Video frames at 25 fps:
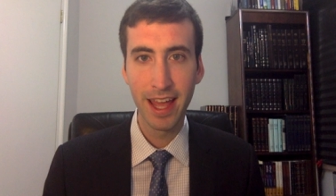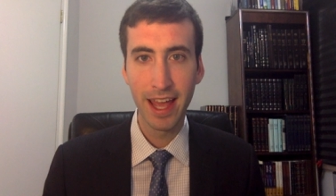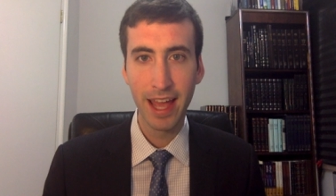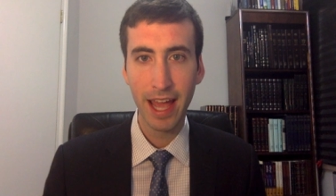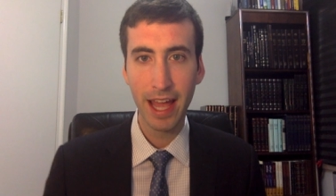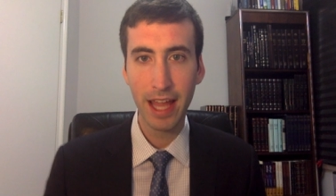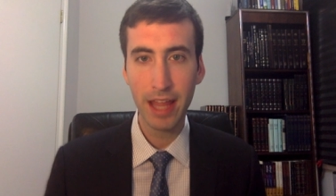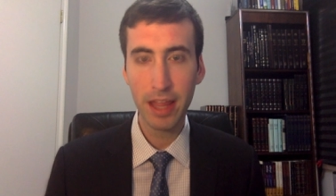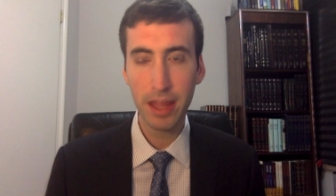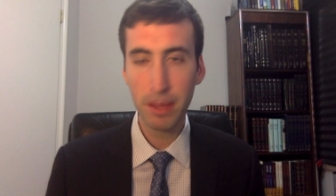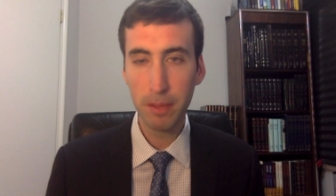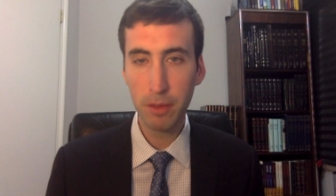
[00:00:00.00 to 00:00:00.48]

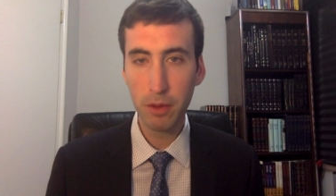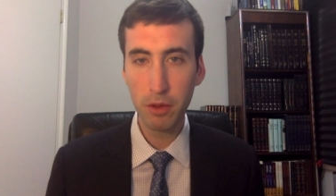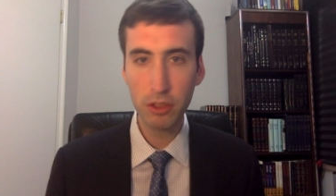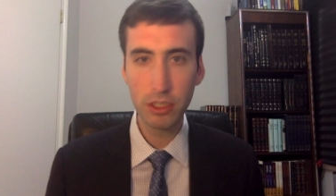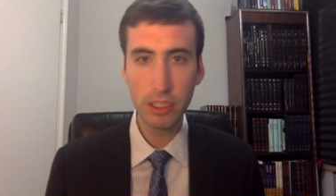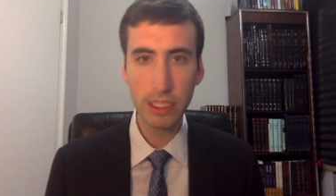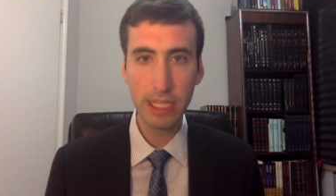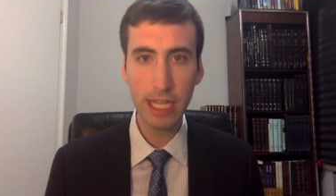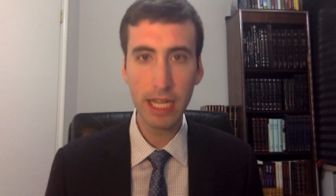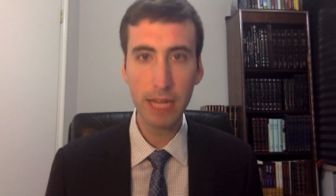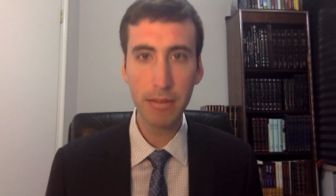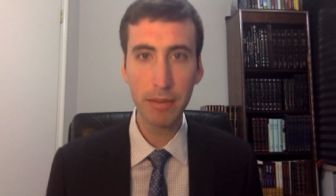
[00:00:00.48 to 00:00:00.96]
And the most
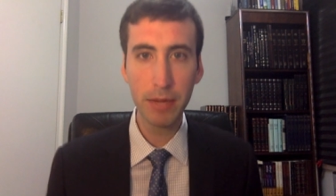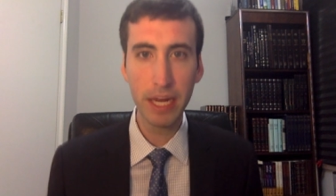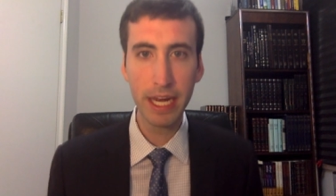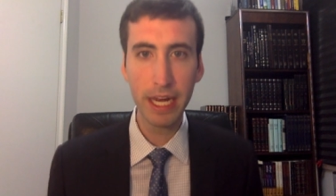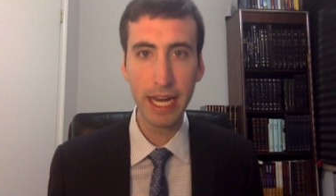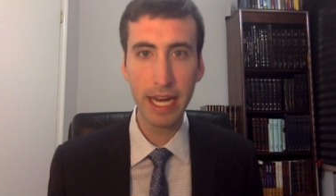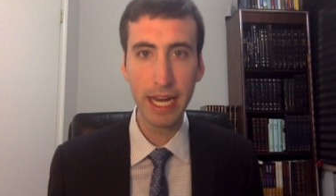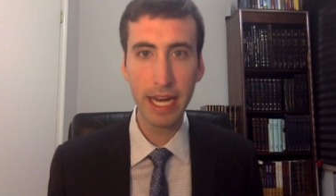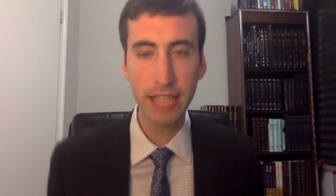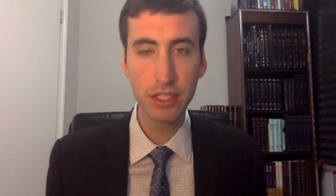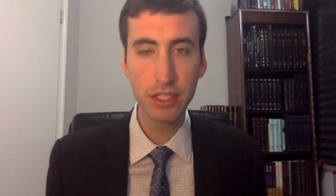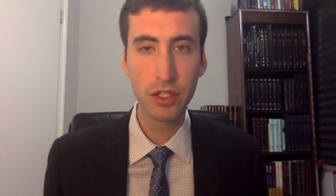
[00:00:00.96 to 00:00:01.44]
celebrated
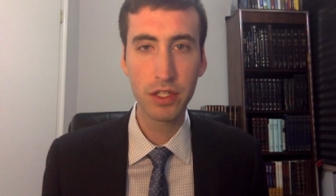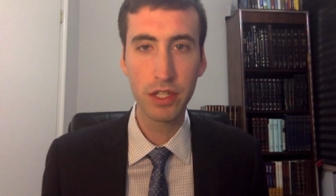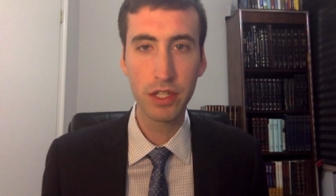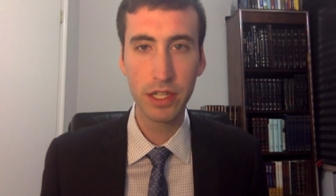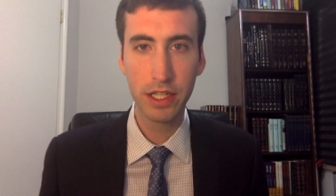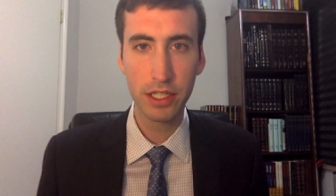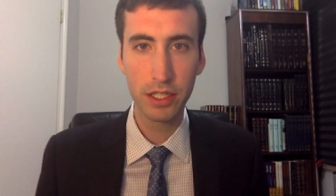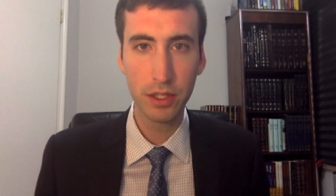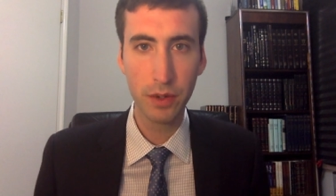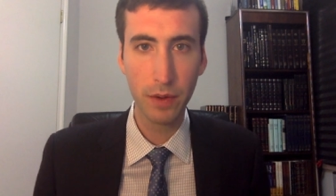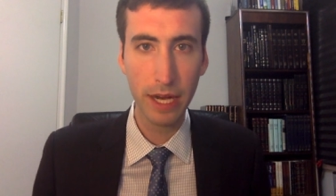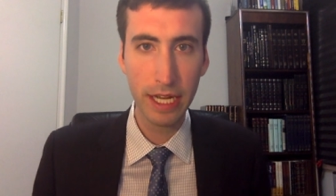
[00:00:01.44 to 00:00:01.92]
answer to
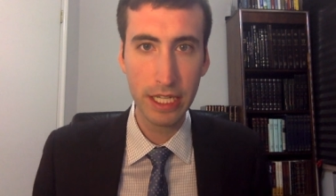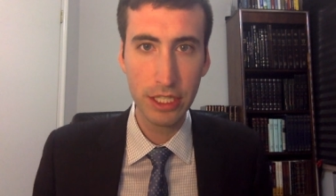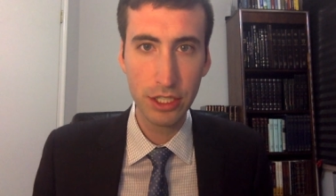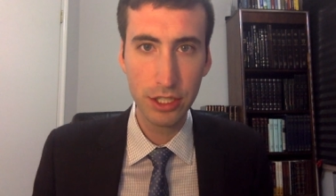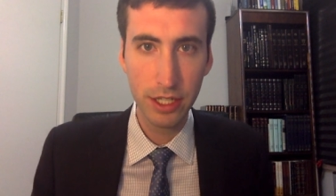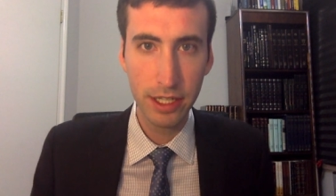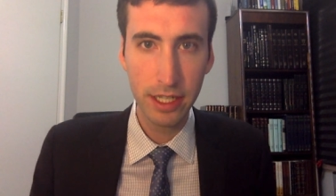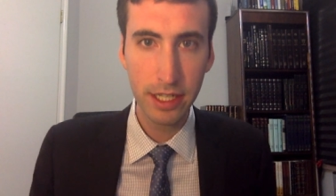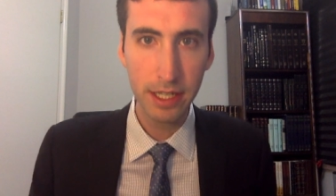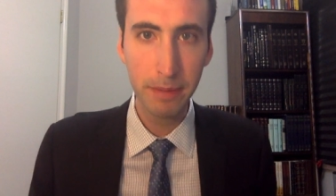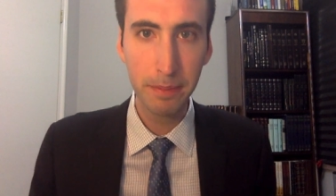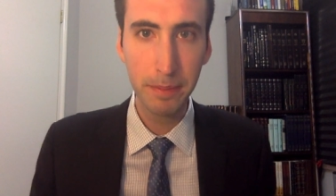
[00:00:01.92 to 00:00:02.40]
this
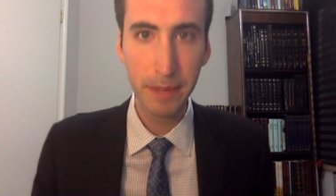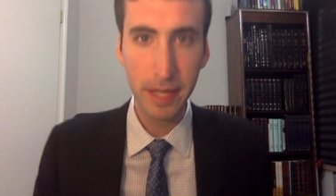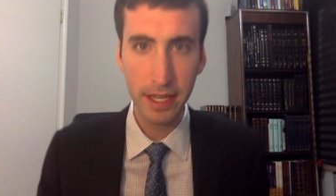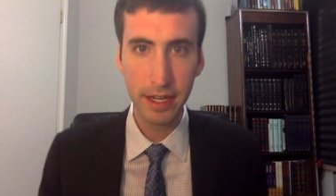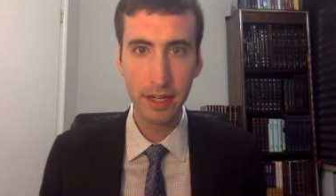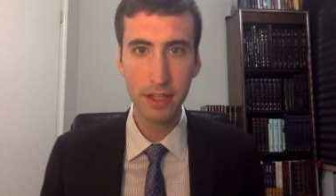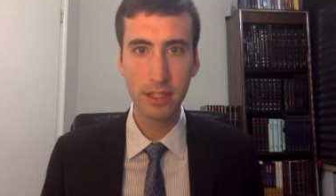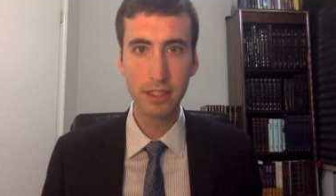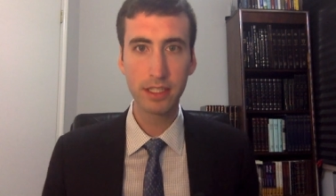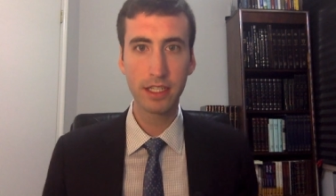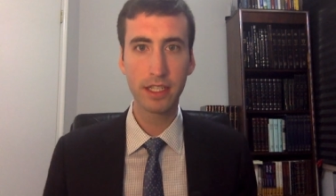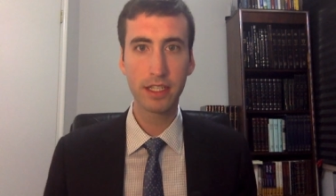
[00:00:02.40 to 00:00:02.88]
question
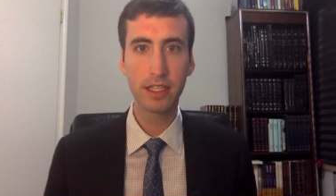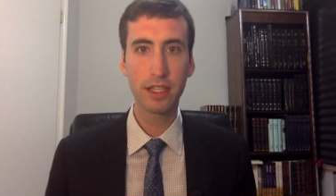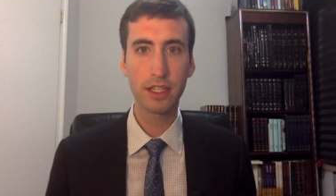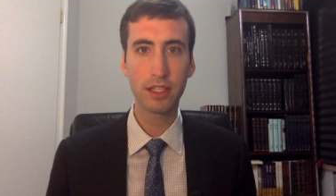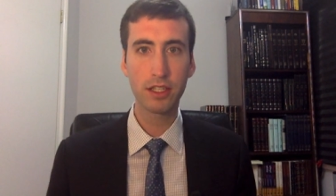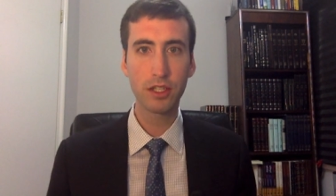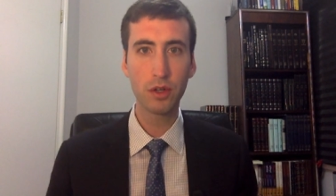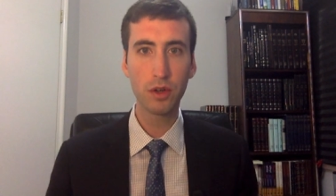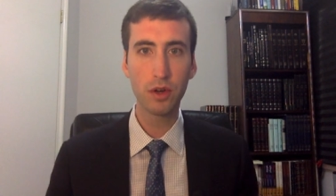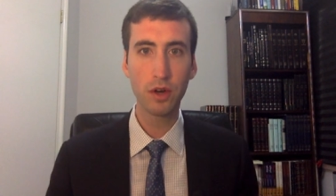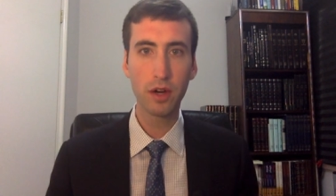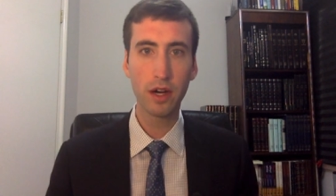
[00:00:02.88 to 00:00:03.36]
appears in the
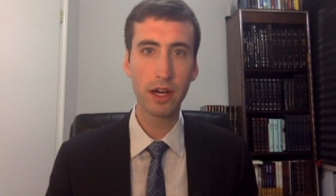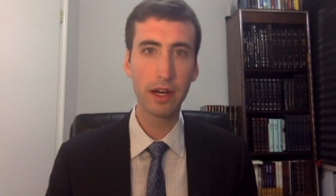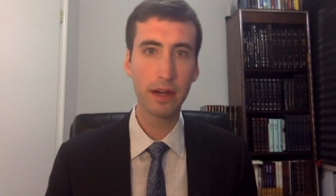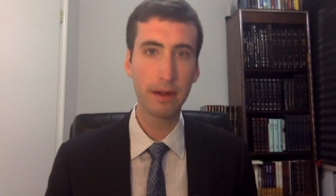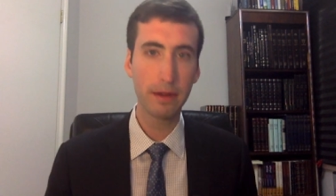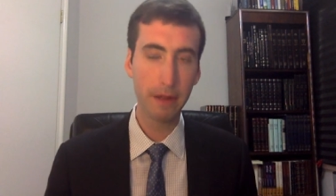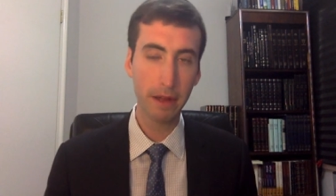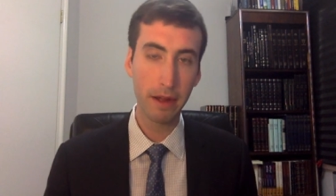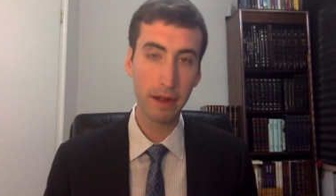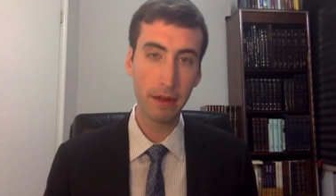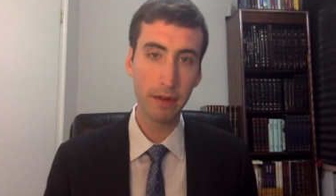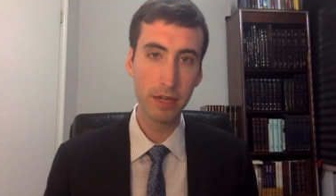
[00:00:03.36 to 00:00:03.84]

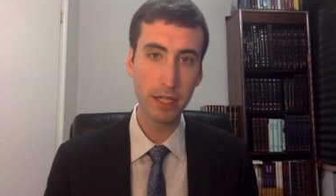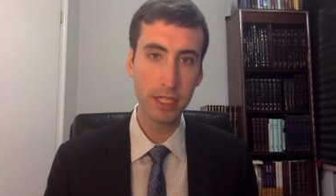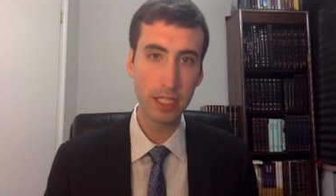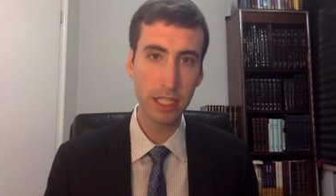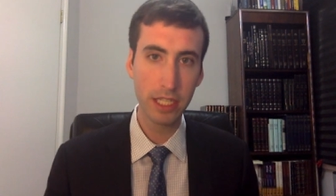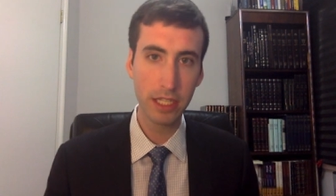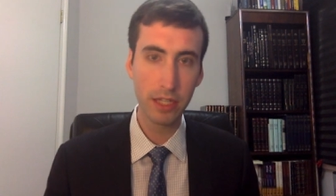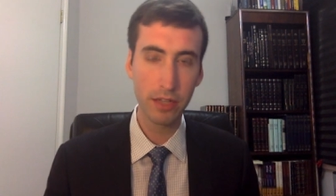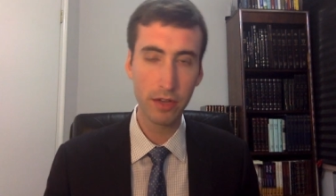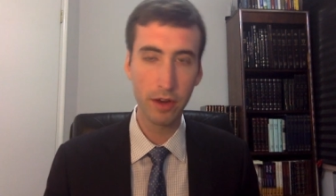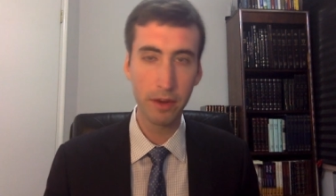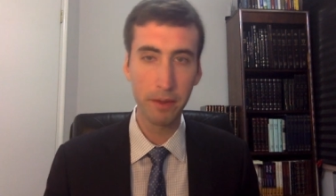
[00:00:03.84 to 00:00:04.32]
Tur, originally
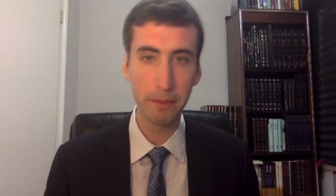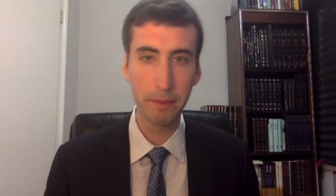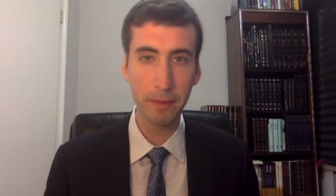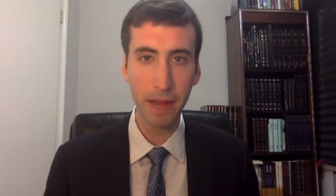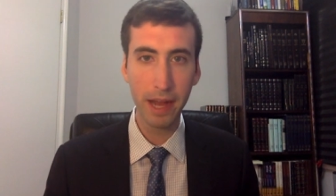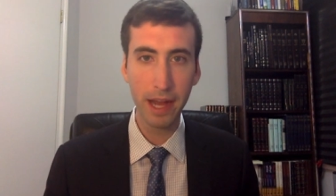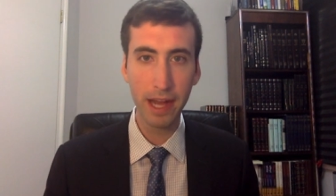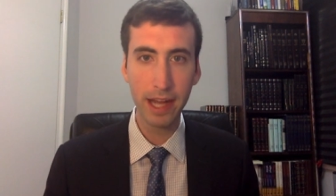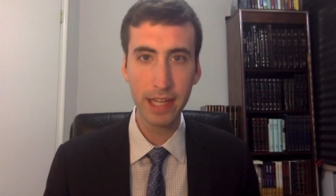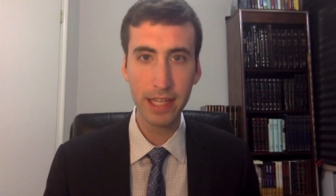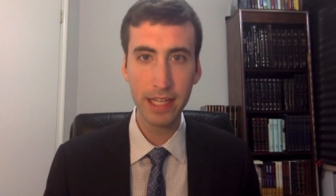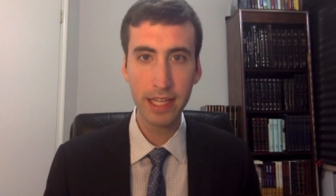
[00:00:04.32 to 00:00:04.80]
in the
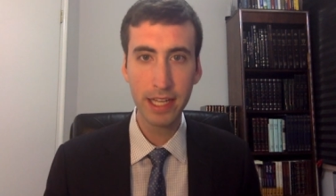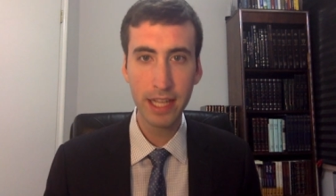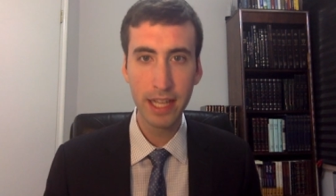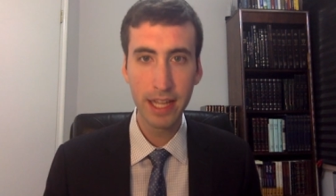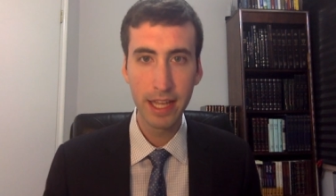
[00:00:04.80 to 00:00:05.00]
Ramban,